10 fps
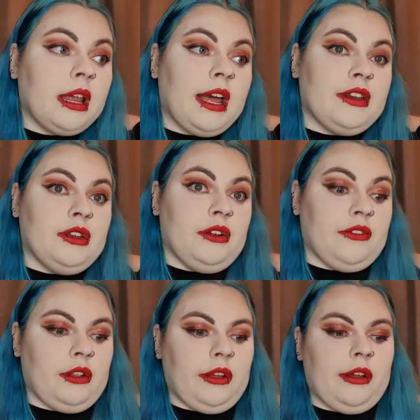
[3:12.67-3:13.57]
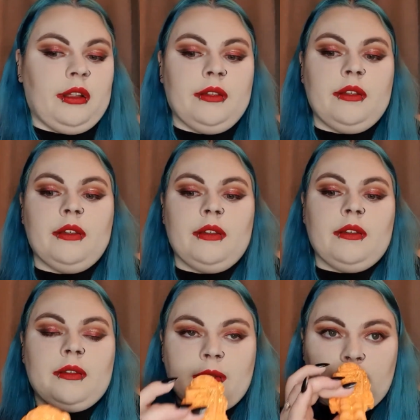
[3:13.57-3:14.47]
and nerol oil.
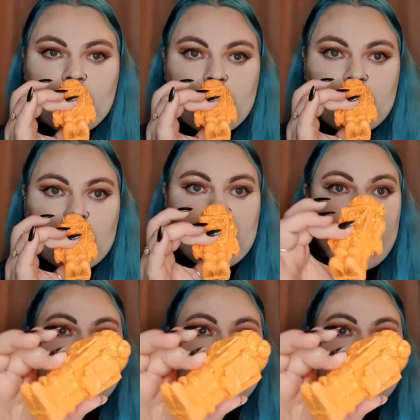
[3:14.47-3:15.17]
There is a